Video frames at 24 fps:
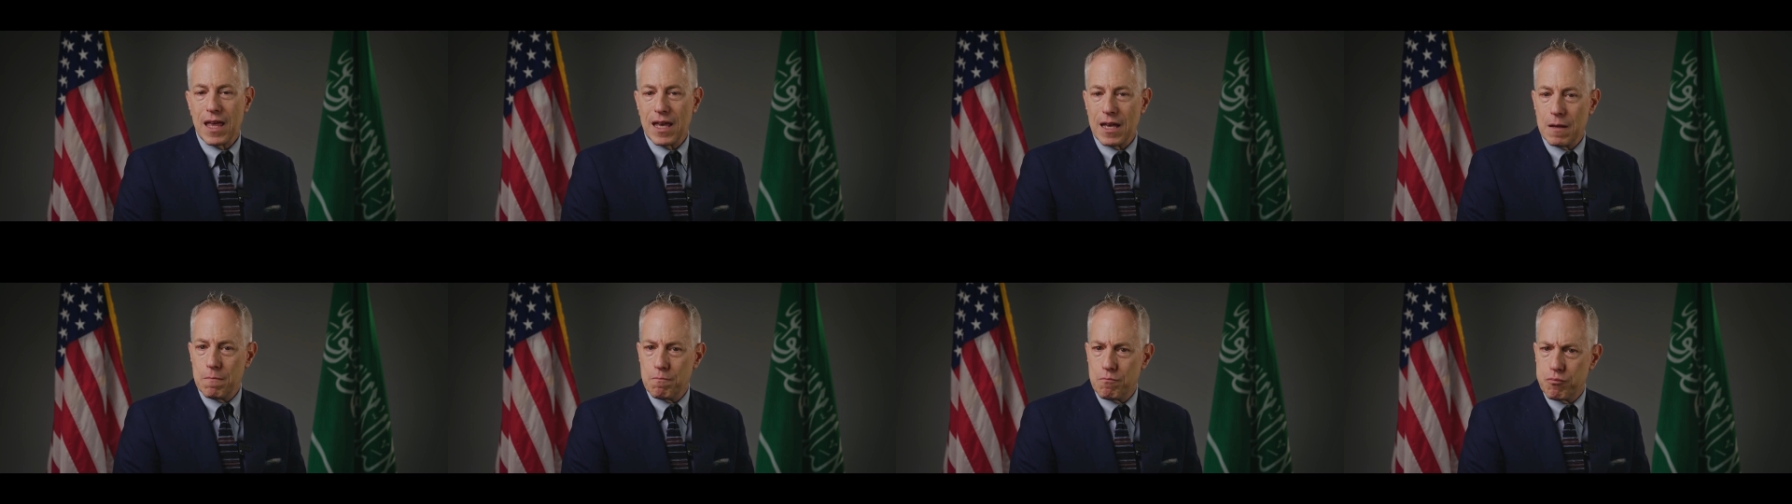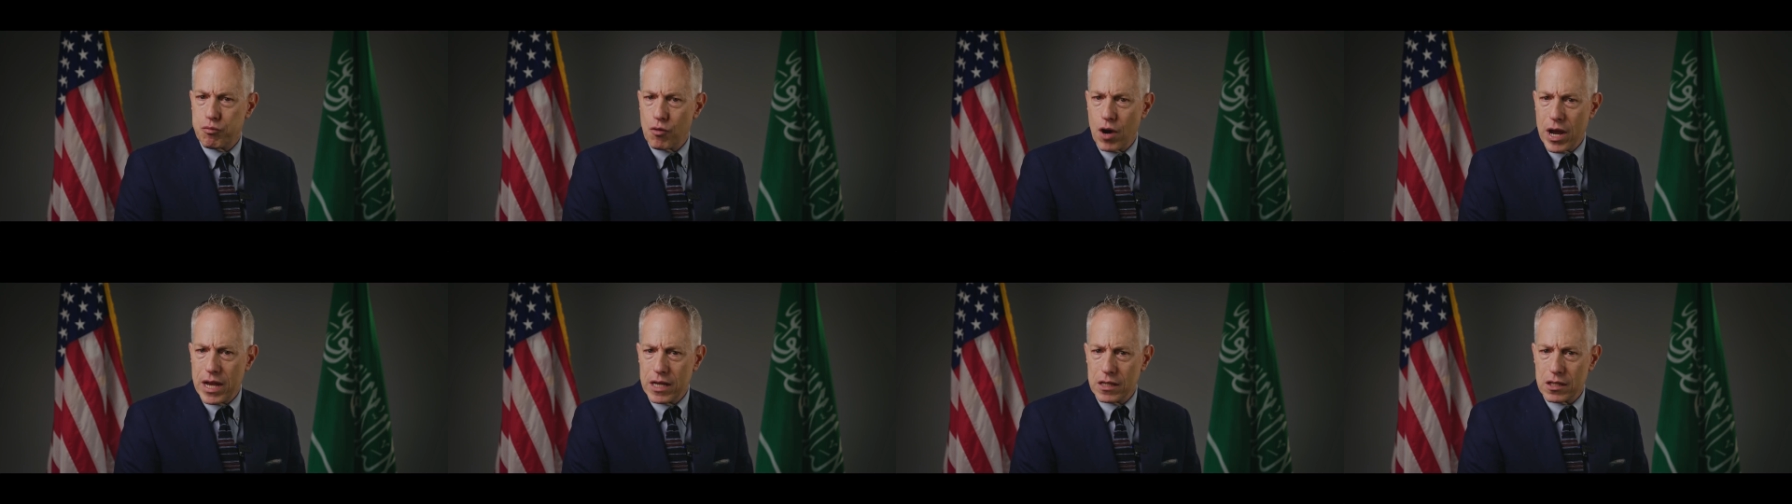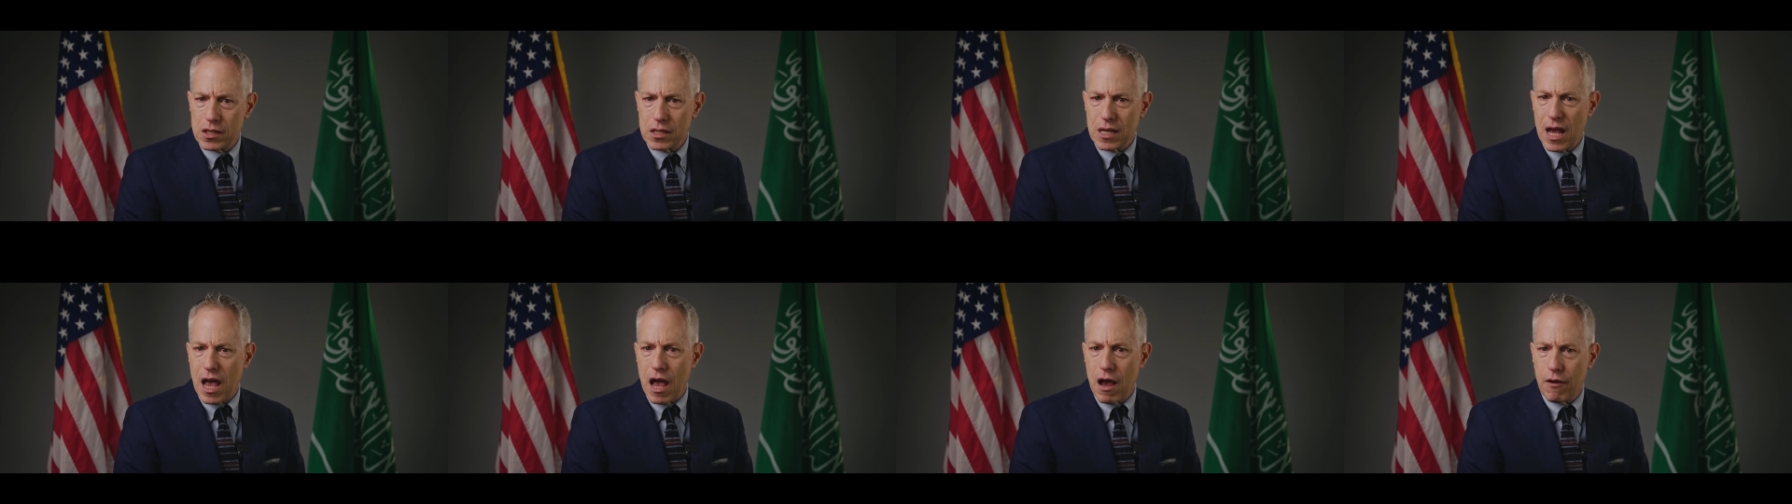
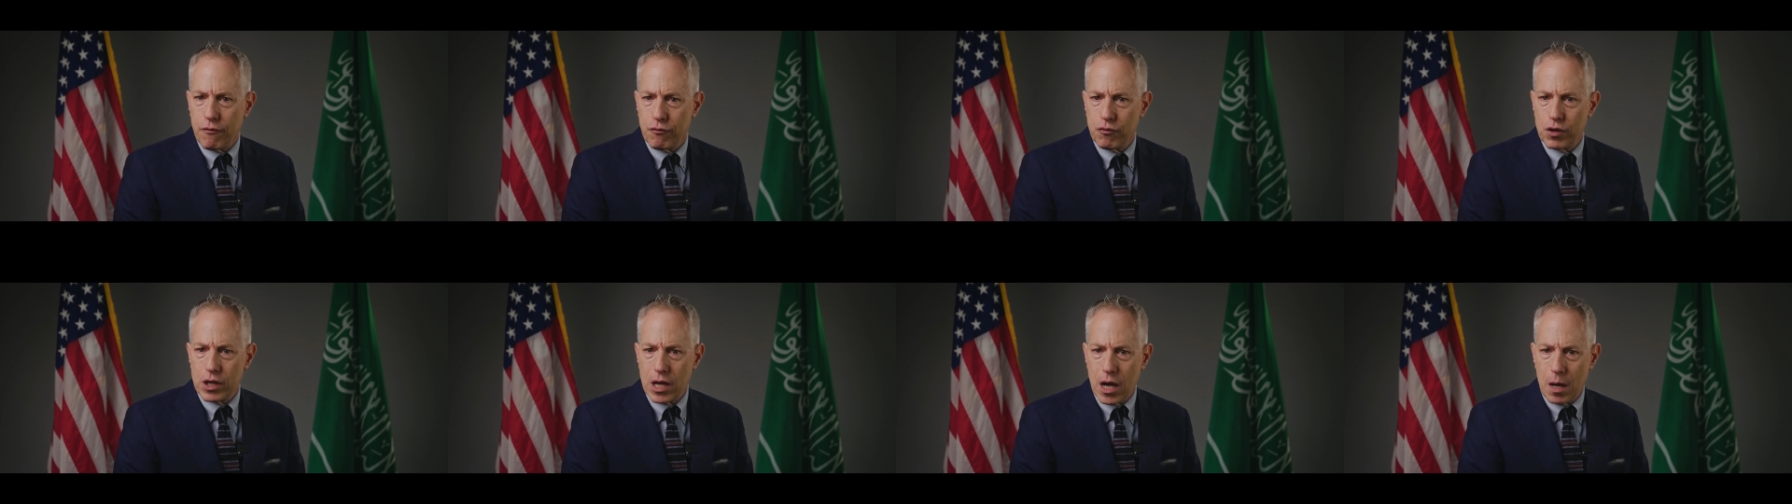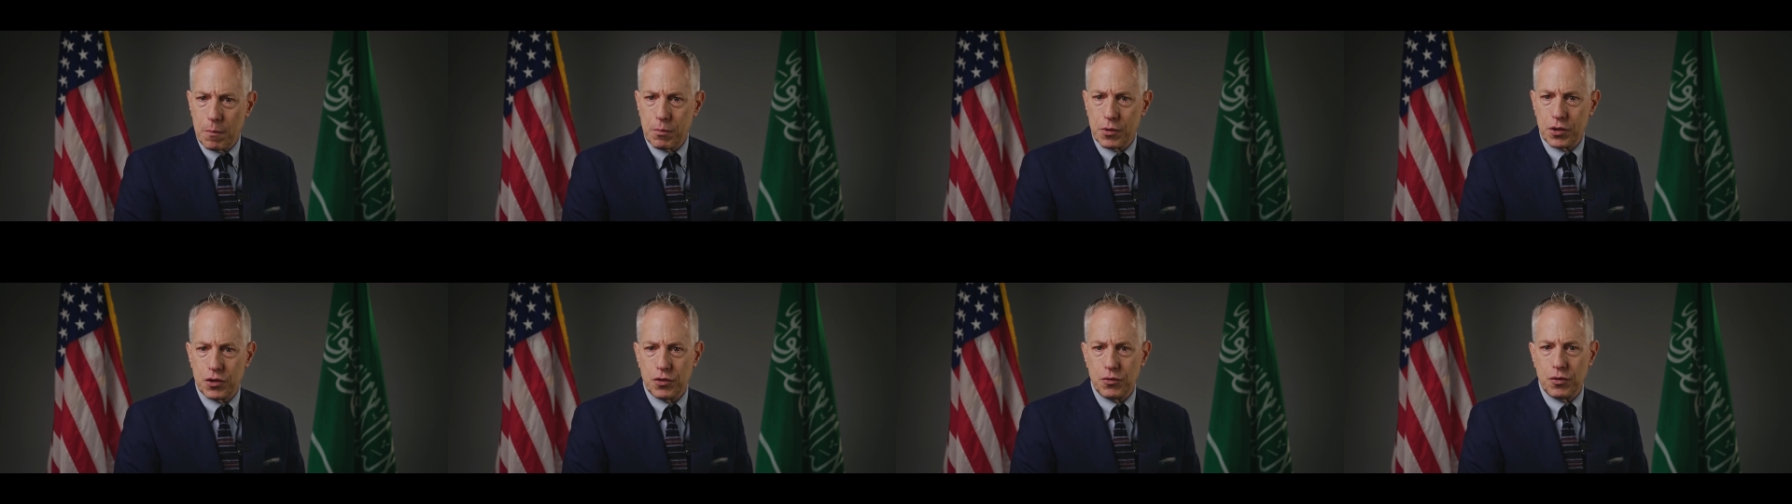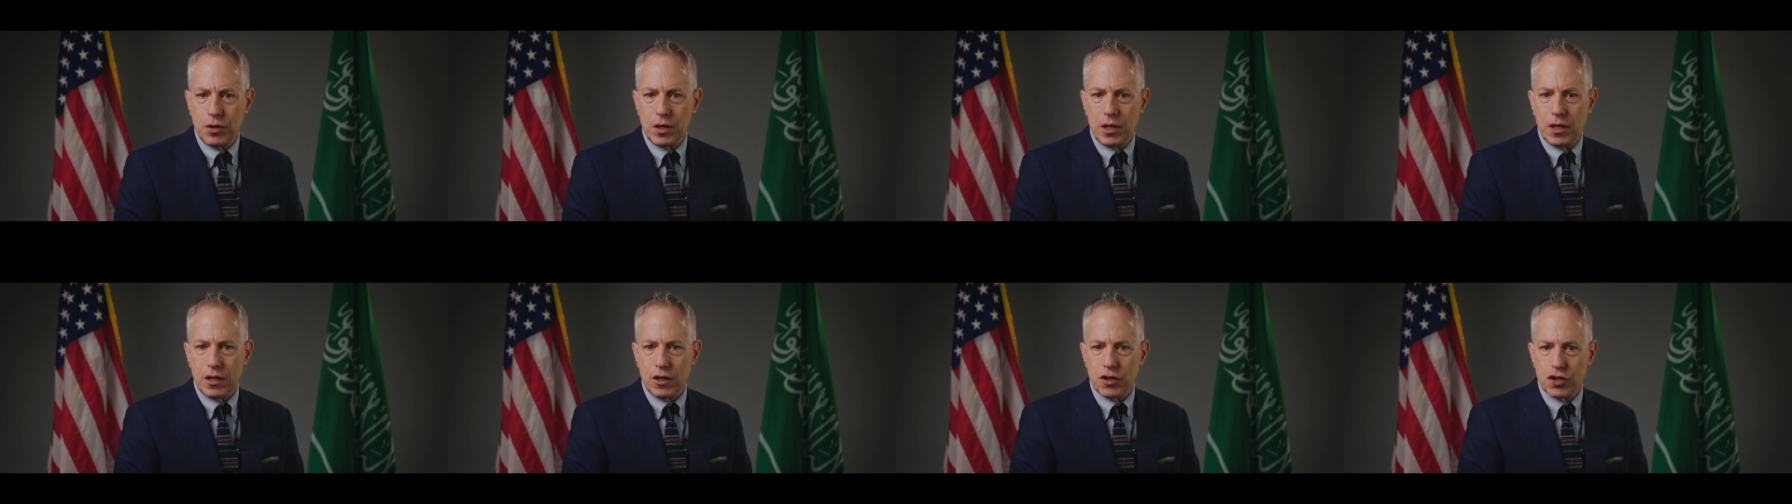Embrace every
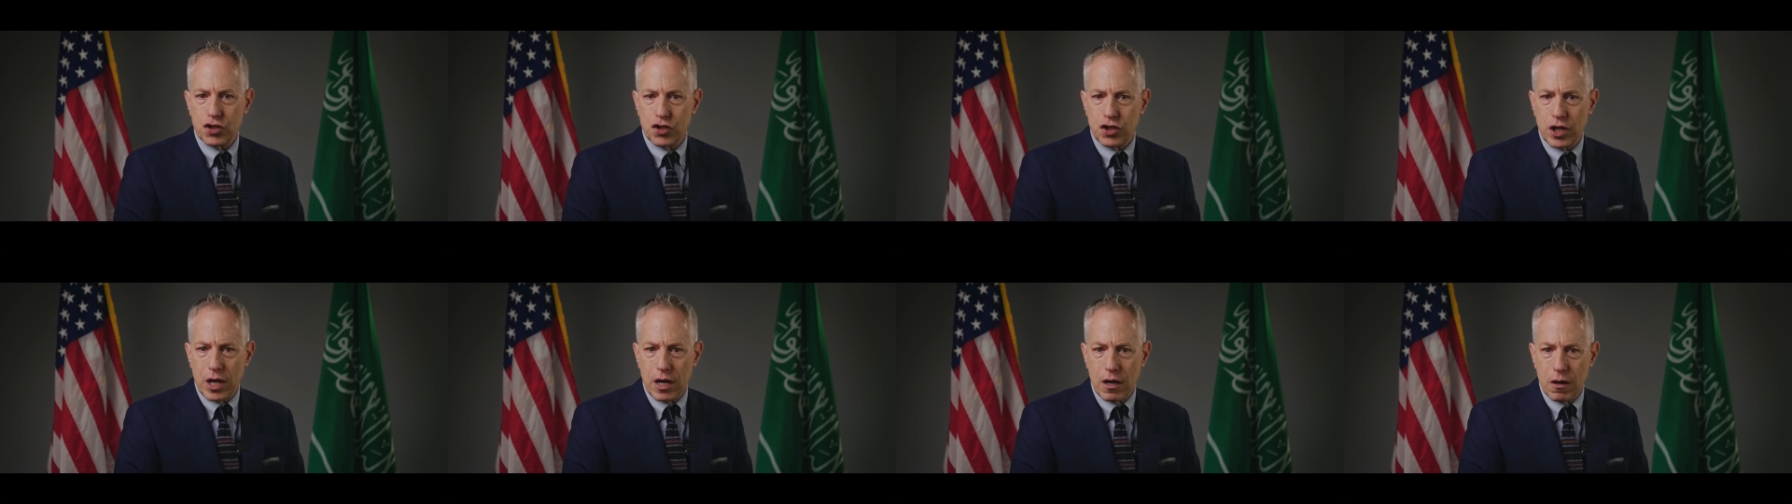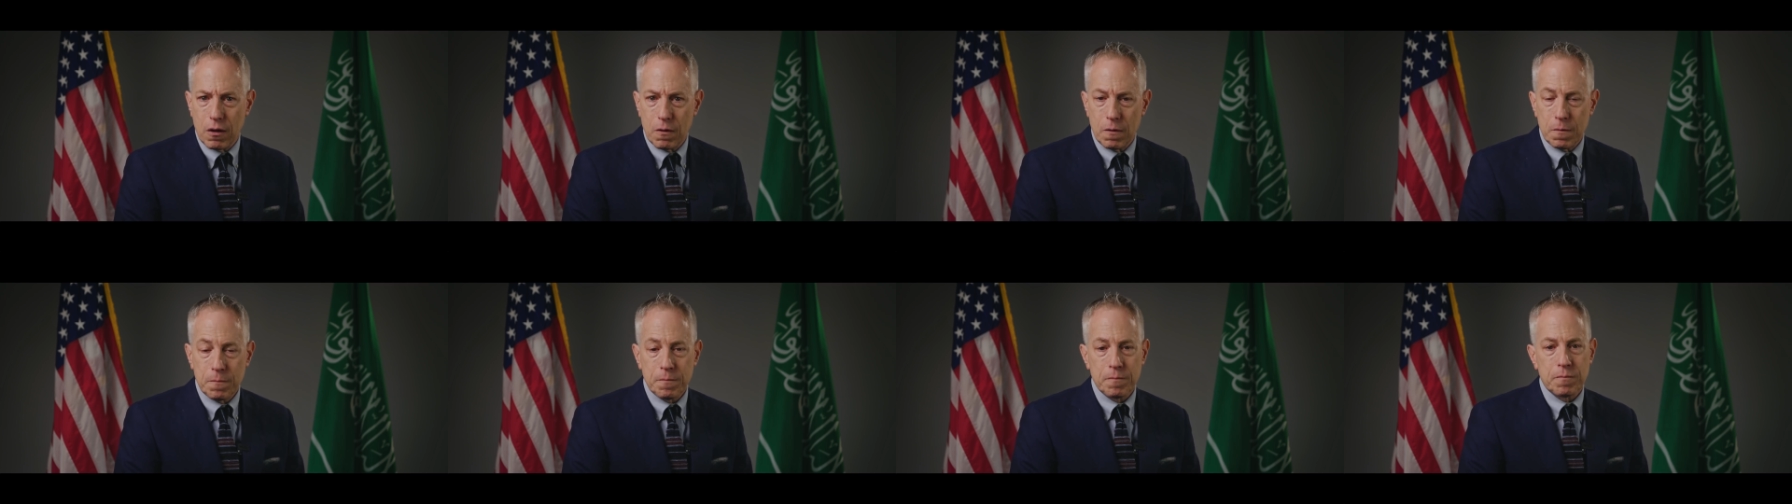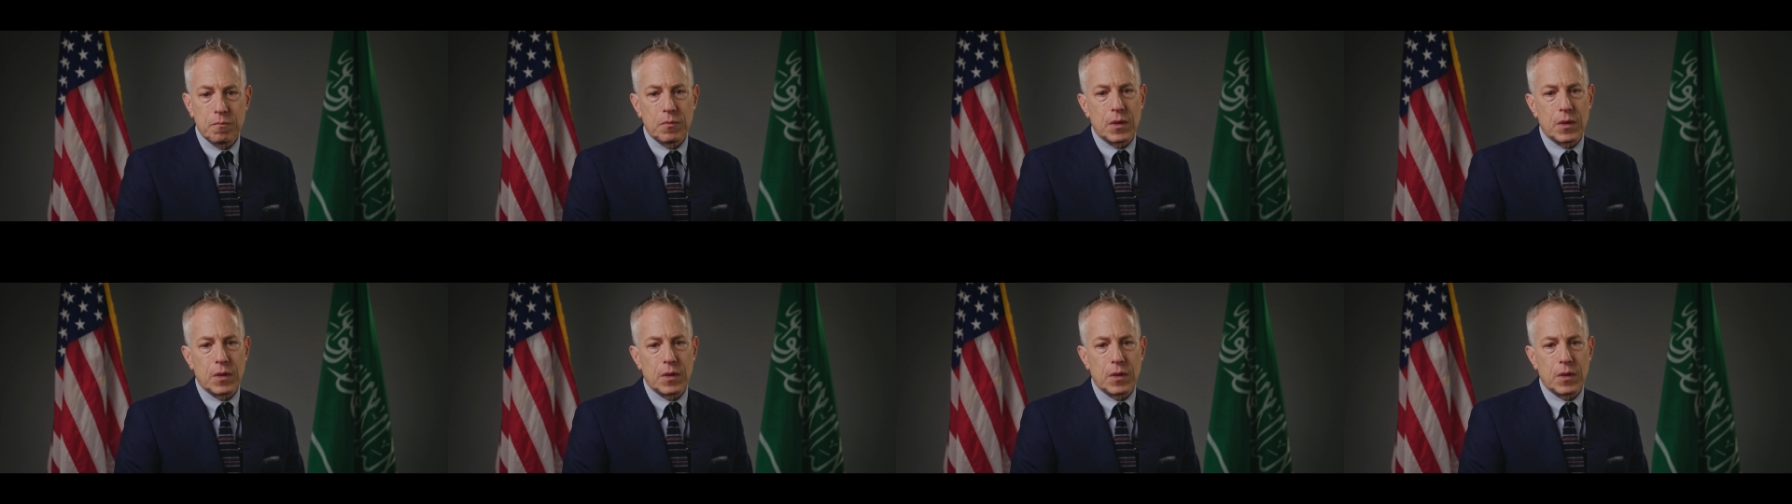opportunity to share